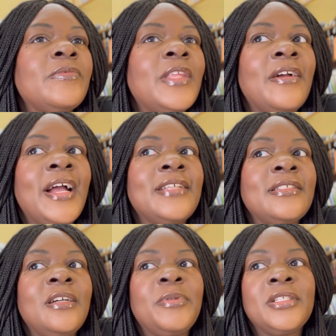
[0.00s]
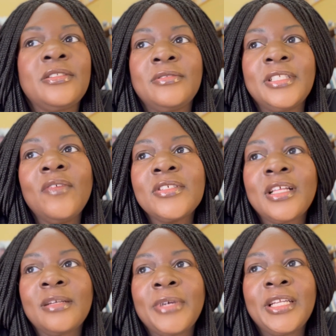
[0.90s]
they're asking a person who's never
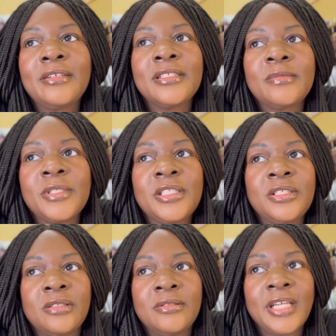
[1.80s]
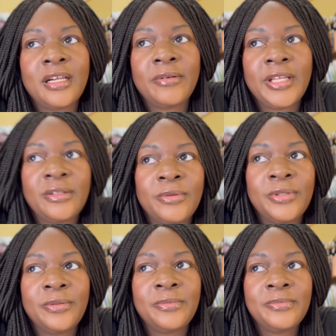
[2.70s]
celebrated Christmas to decorate the
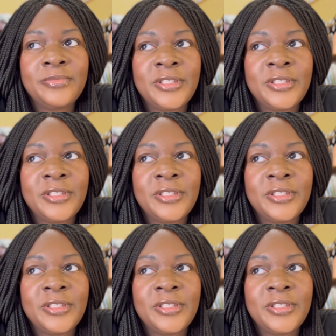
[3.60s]
room